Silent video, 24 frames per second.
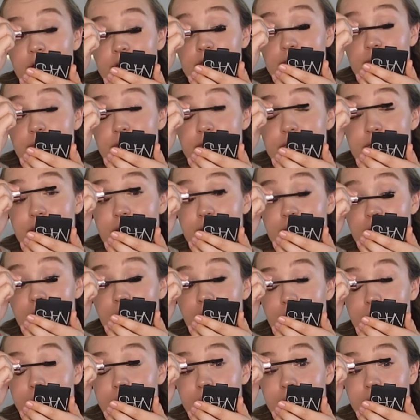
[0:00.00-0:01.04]
just want to say
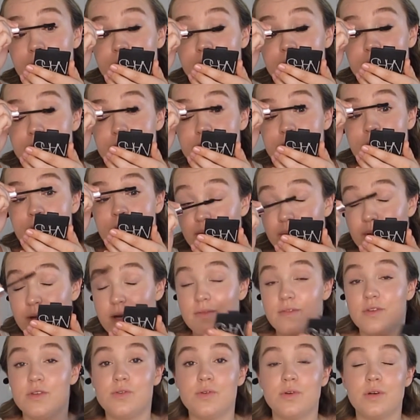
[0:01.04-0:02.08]
that because
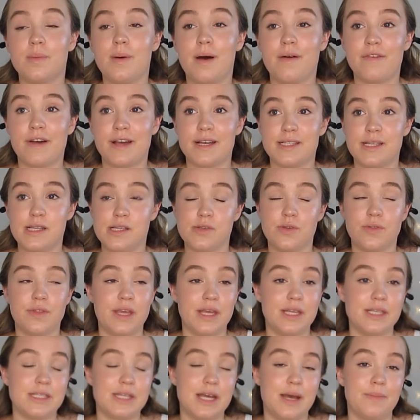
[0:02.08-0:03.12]
whenever you talk about vaccines on the
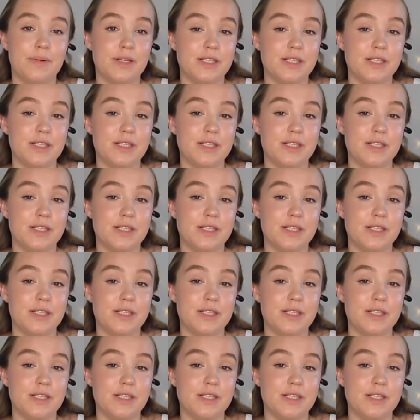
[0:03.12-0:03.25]
internet,